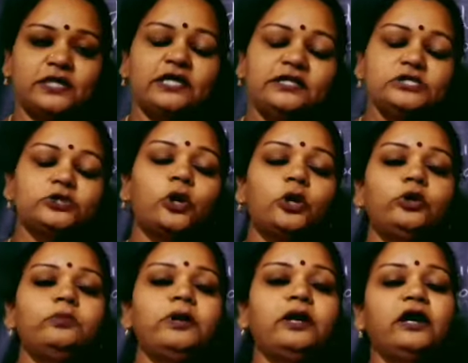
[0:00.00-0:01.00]
These all you
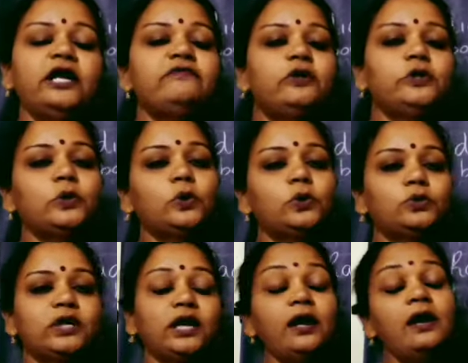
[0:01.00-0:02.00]
will be learning when you go to
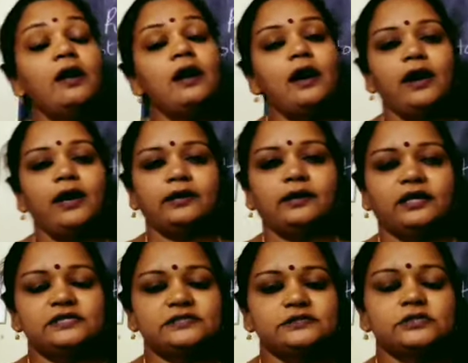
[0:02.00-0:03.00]
the higher
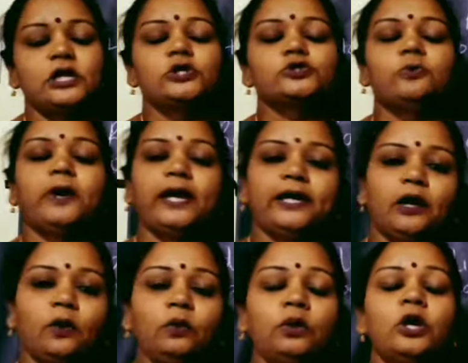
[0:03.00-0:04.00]
classes. So by
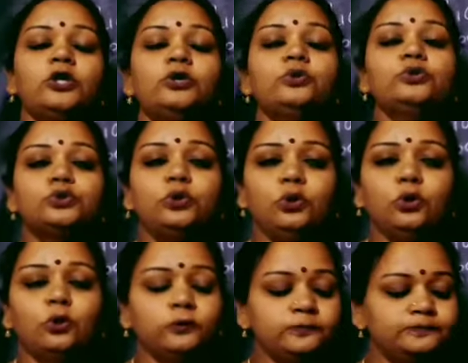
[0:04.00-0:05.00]
now you should
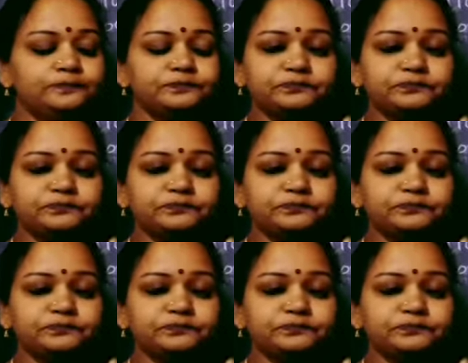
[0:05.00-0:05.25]
know